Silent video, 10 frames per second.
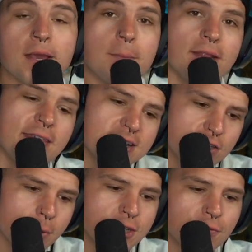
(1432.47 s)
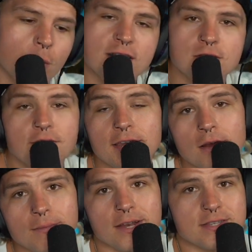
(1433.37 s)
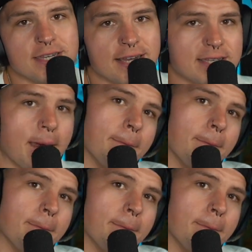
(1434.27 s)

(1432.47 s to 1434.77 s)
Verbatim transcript: But thanks so much for watching the video, and I'll see you next time.